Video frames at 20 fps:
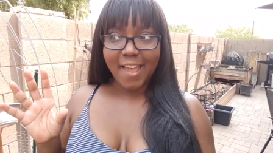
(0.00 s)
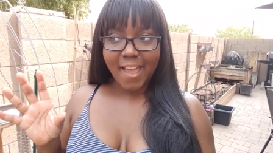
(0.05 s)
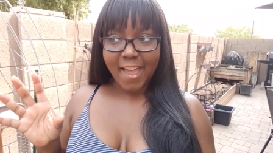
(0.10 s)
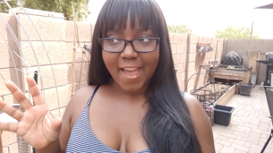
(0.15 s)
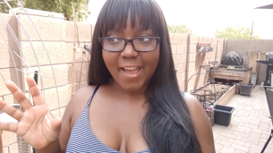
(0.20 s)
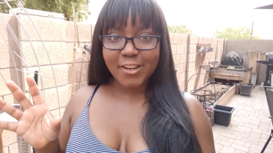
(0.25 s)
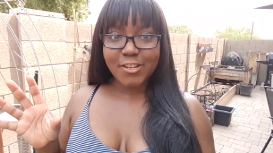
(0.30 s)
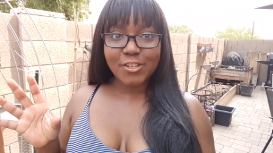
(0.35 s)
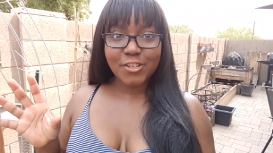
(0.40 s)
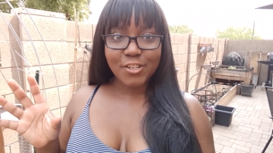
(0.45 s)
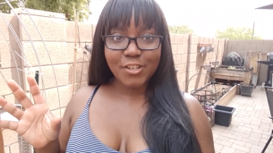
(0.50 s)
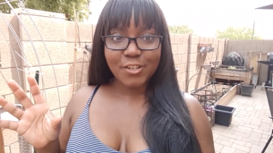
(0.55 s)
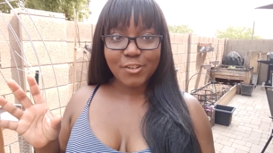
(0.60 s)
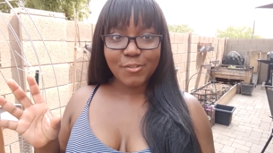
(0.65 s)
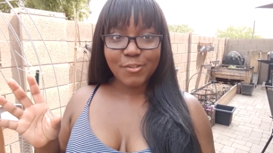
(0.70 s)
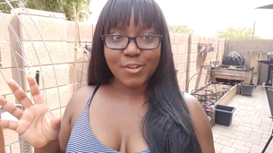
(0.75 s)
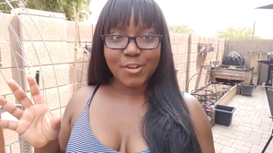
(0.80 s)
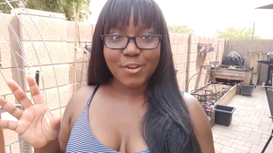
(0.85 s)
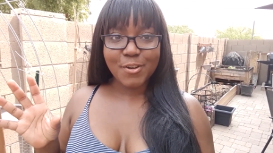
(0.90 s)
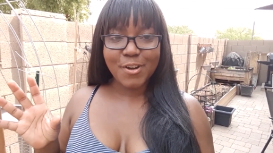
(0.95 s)
actually
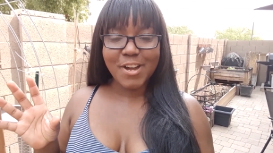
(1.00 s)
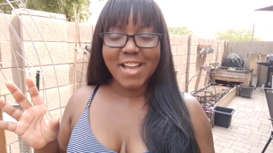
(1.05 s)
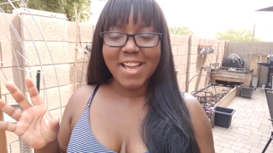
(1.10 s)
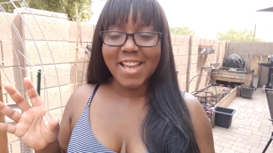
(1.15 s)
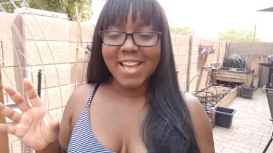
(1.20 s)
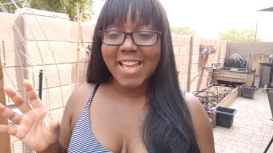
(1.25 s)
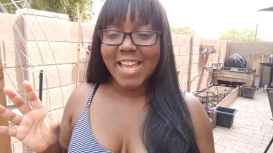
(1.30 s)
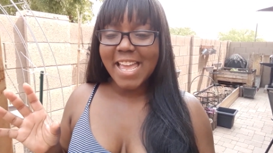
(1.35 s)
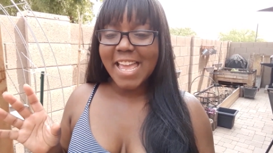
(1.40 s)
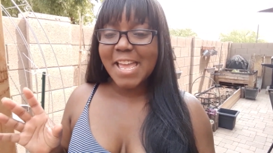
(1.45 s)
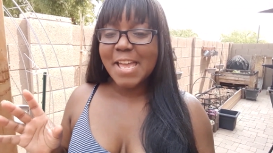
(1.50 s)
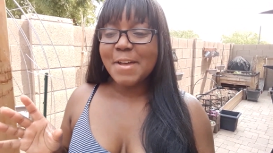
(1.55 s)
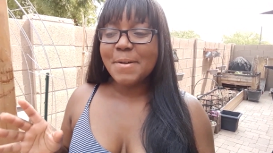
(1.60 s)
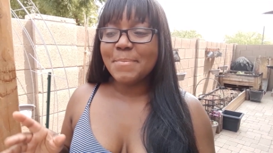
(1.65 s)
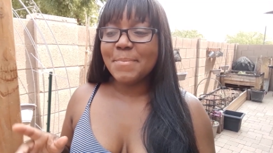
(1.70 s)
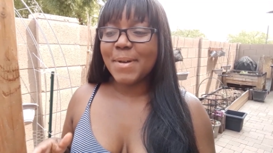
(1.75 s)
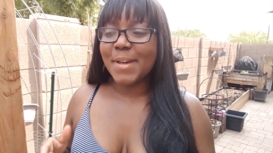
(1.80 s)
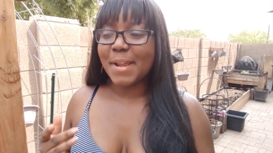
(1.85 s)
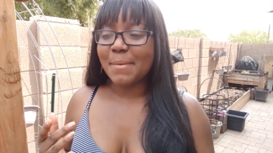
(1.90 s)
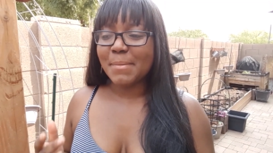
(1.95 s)
grew,
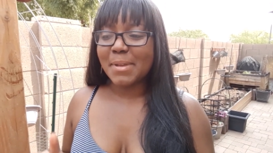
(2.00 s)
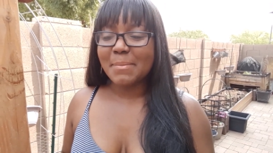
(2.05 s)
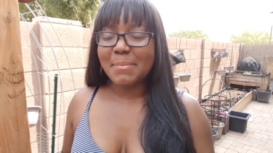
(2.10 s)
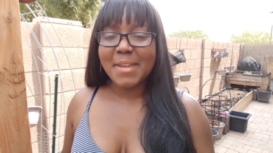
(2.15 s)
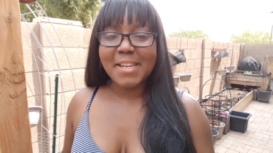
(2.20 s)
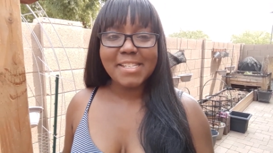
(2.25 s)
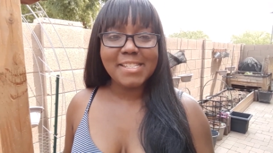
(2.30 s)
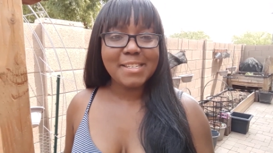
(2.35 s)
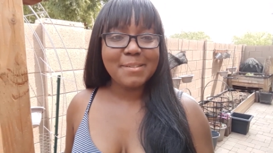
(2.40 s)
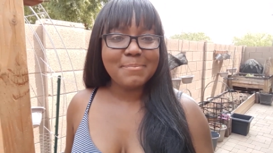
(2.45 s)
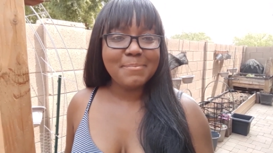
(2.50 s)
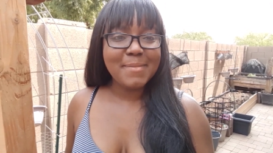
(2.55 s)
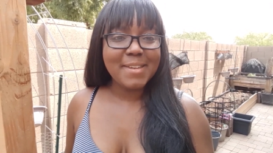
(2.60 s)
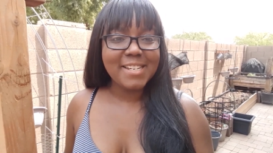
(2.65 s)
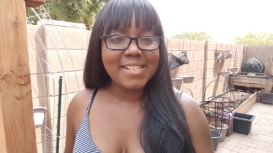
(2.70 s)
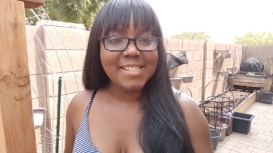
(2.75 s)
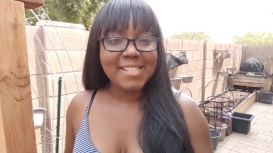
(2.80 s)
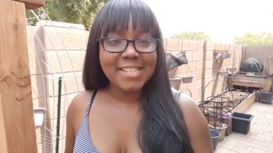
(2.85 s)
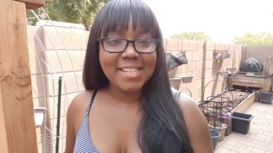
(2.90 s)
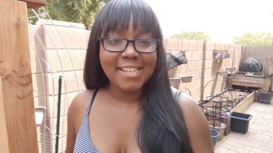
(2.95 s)
but I'm gonna make some
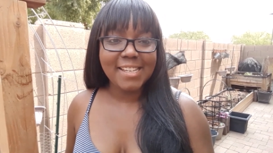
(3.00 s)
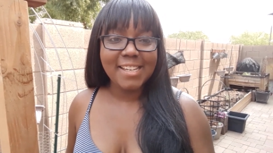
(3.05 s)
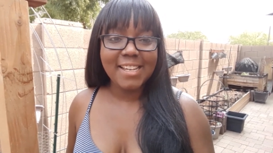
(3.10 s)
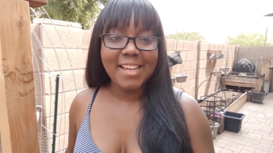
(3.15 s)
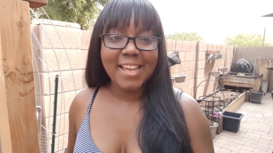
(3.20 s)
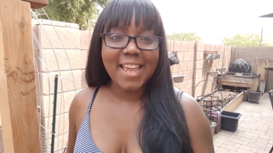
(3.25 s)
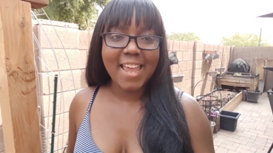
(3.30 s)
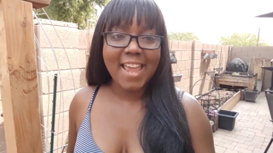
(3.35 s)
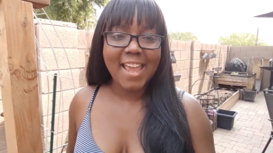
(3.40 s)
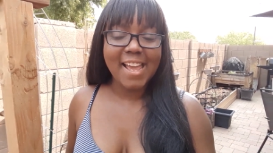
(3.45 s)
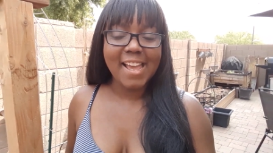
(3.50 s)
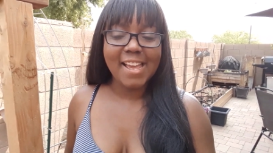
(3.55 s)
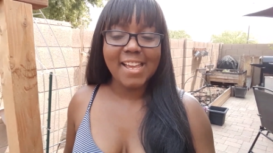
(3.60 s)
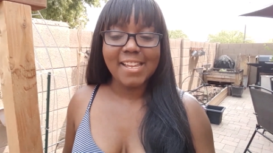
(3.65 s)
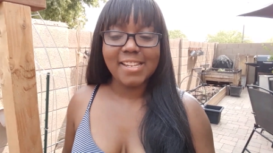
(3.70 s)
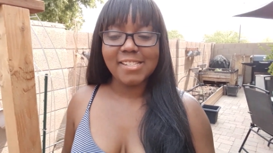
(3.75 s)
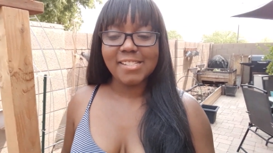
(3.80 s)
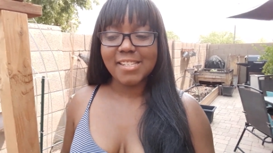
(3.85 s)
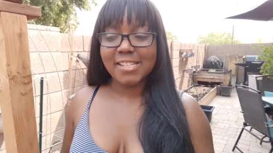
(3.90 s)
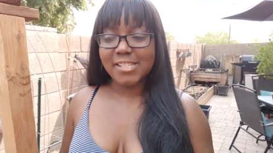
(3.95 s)
mint tea
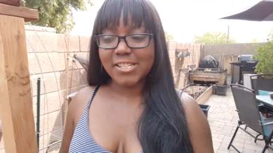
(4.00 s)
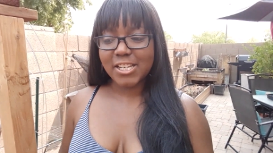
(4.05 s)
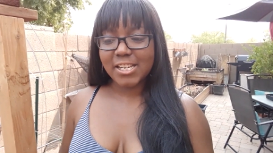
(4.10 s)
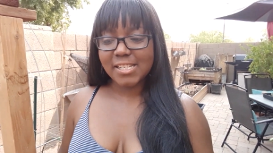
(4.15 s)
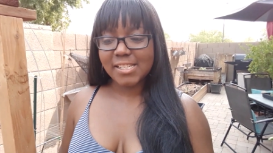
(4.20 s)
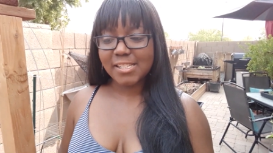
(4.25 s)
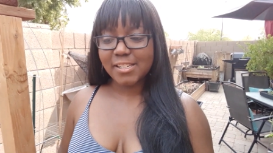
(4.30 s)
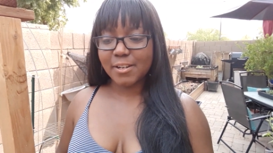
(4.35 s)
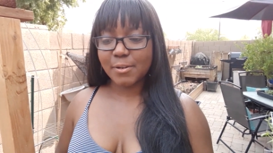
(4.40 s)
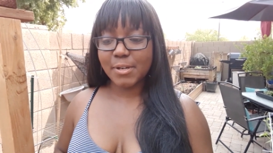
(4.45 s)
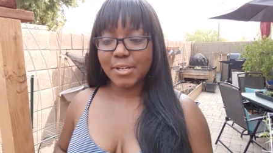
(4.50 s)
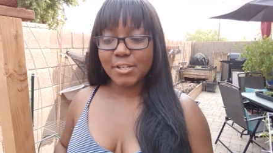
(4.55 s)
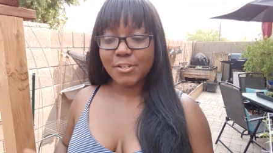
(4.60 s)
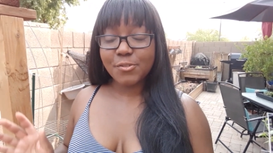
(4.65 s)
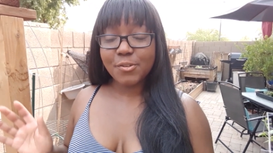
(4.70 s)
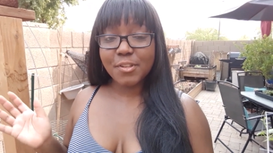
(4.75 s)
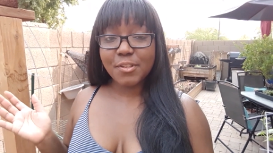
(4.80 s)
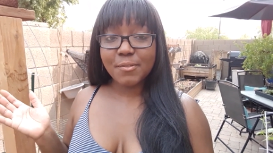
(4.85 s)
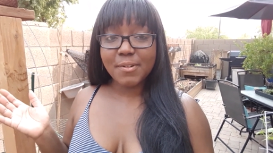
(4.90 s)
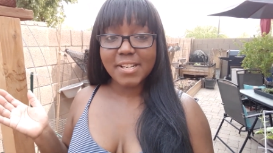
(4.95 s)
and just
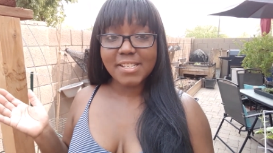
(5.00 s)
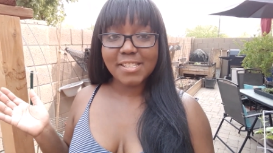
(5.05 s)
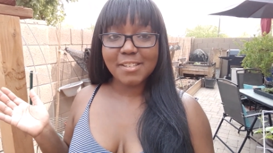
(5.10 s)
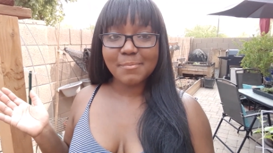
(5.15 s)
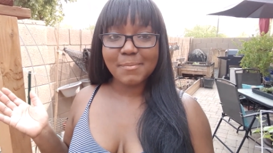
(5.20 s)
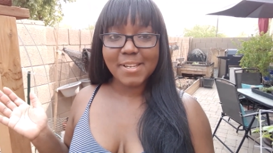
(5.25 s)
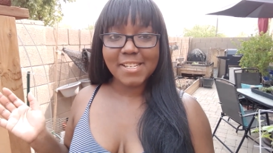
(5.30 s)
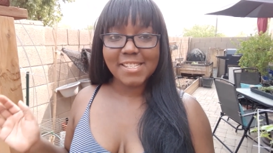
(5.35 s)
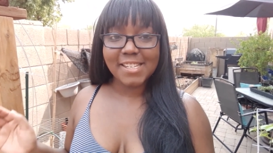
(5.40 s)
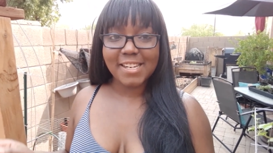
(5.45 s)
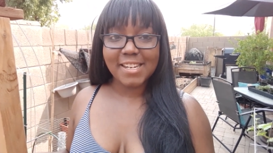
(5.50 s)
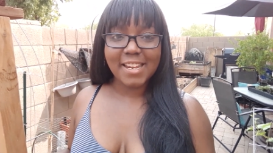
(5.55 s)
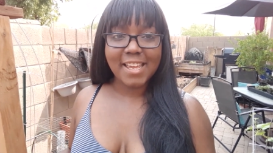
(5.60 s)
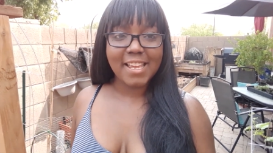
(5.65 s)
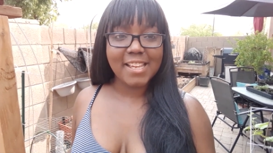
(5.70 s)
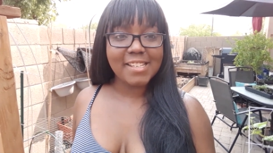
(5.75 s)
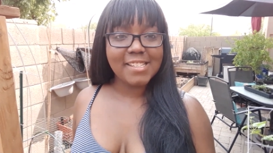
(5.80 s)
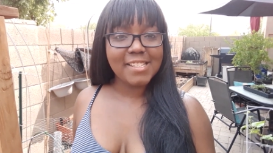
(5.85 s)
enjoy the rest of my Sunday.